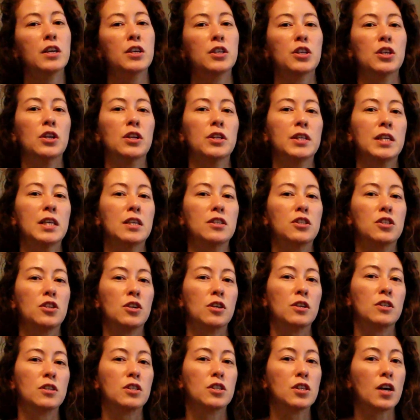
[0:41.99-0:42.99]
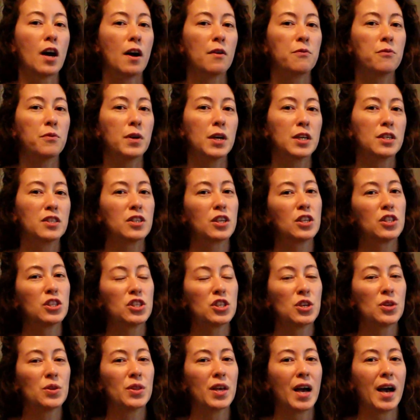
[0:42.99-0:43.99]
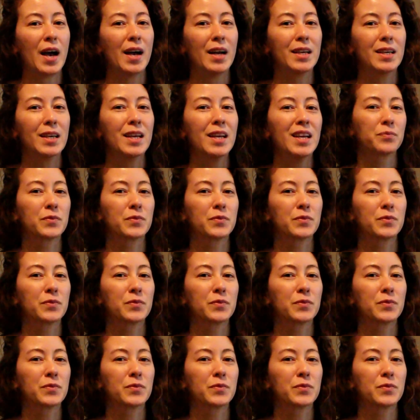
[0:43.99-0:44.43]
you'll need certain software to do that.